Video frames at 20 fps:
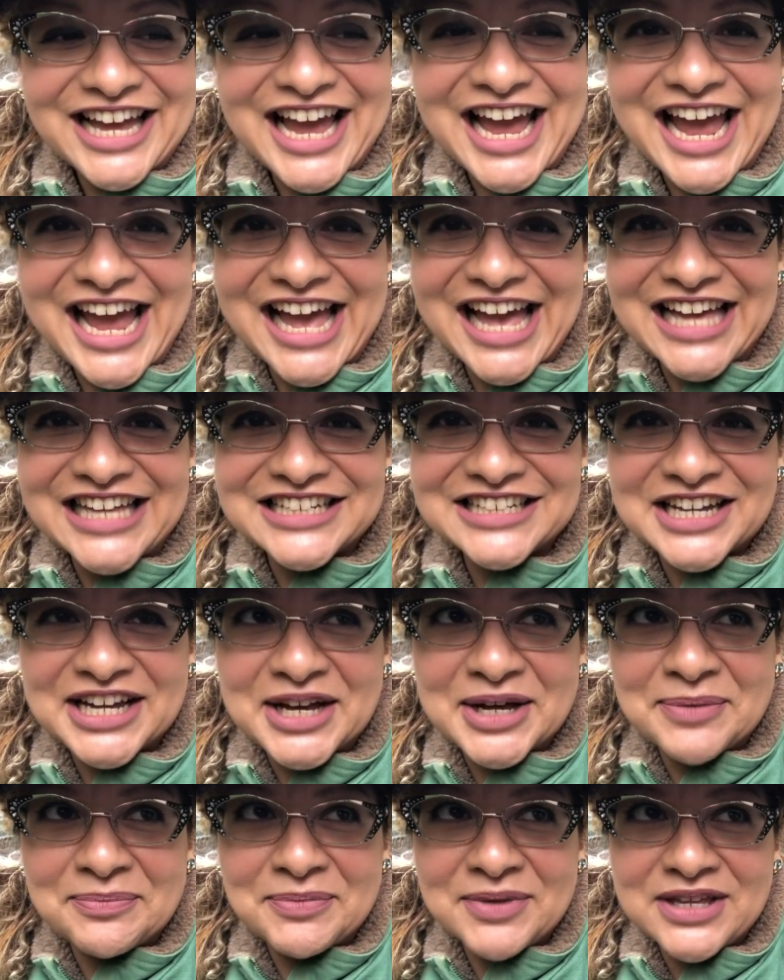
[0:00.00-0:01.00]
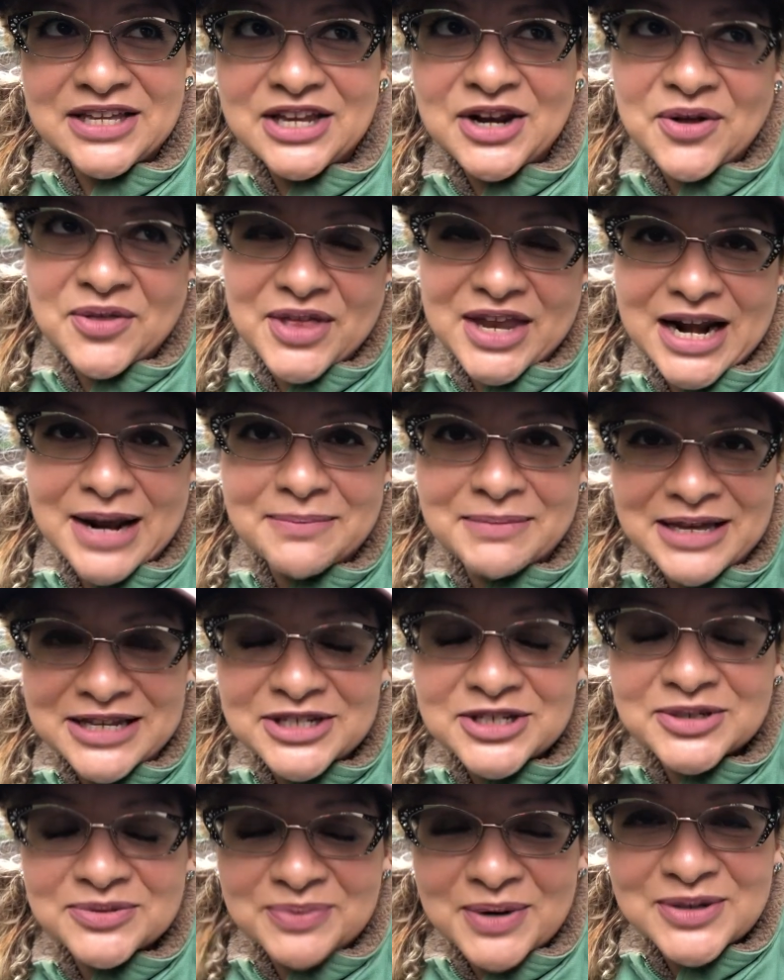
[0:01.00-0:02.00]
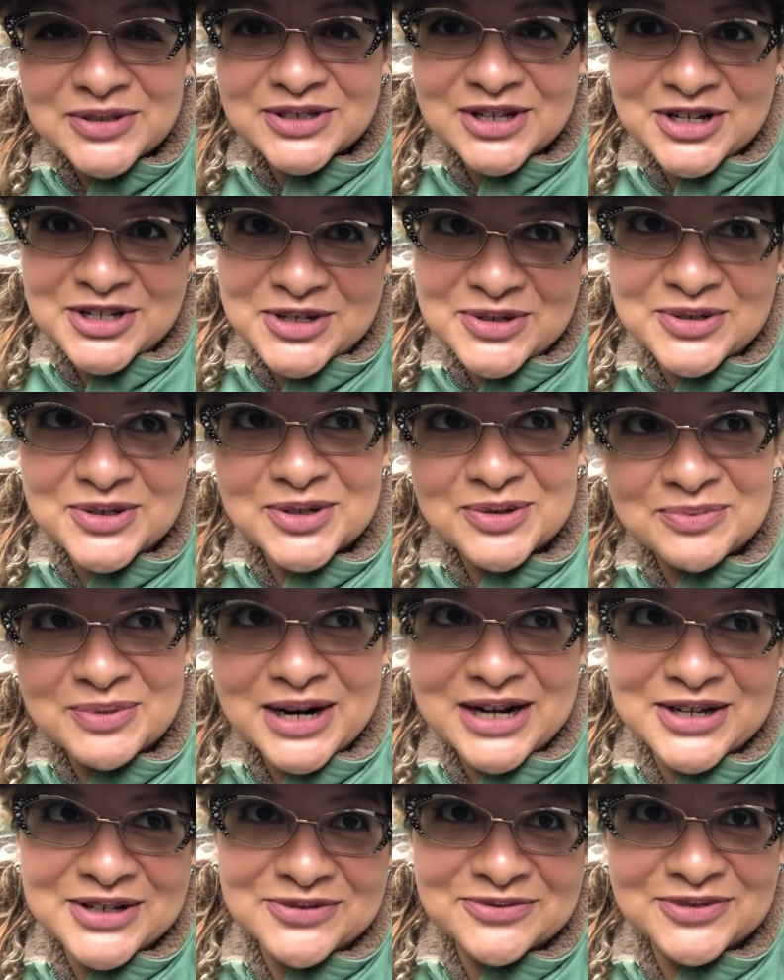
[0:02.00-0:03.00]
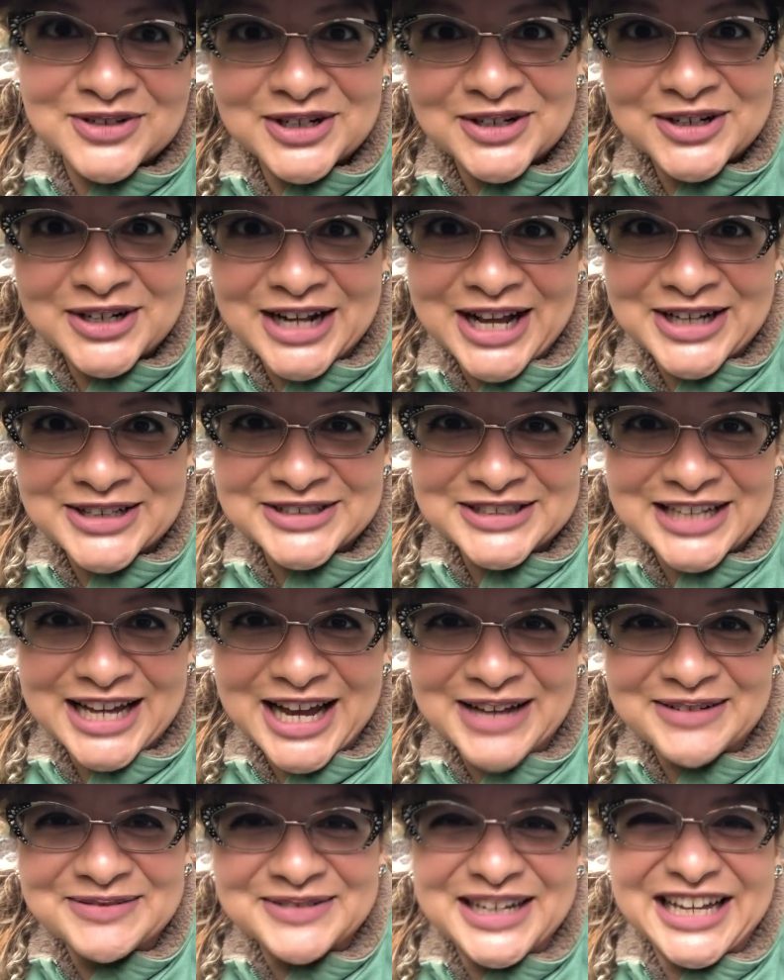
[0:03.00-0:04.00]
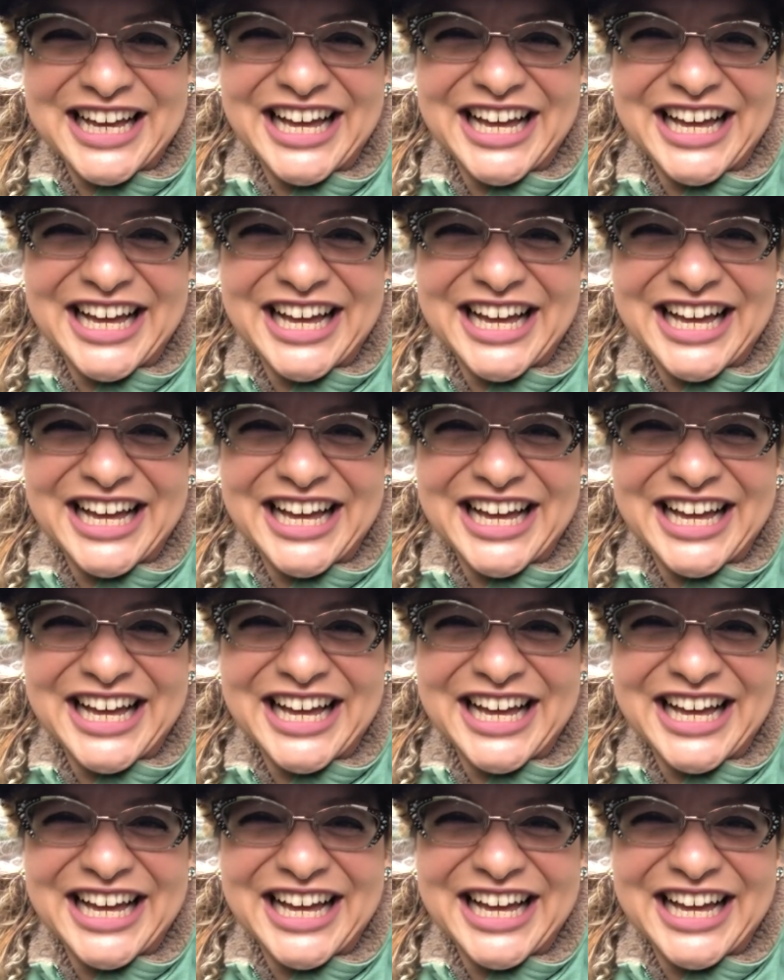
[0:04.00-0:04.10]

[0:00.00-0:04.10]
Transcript: and you know, that I meant to post on YouTube, but I couldn't figure it out in time.